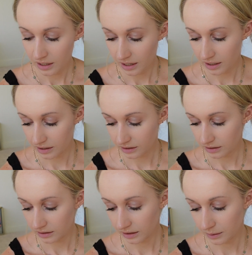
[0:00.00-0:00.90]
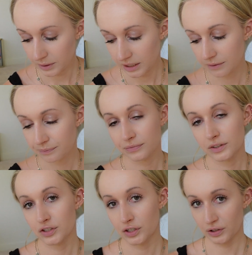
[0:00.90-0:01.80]
And let me
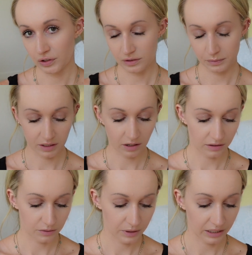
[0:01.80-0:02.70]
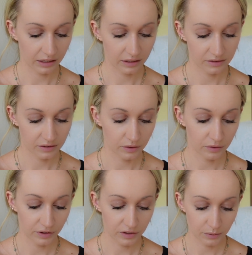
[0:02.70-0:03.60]
show you some of the cards we're getting. So the
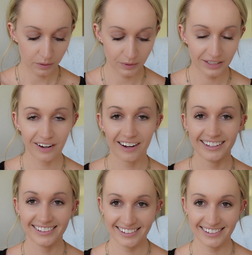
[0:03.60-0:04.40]
first one we got is